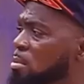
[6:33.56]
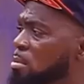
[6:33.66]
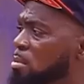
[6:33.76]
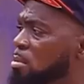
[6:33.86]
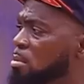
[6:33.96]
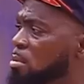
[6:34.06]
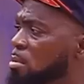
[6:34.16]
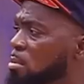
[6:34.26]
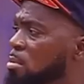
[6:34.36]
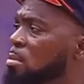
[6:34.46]

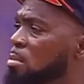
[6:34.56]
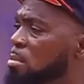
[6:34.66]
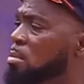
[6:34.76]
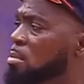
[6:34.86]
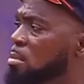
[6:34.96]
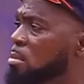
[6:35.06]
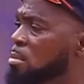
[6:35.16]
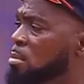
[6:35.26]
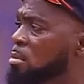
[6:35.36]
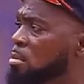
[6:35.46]

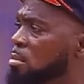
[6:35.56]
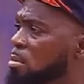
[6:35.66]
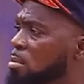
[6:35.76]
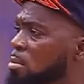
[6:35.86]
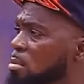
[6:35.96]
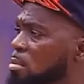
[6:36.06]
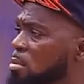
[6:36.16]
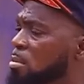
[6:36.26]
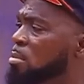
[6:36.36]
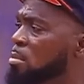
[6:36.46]

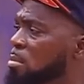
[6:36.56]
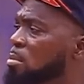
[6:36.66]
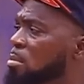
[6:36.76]
No words are spoken by the person on screen.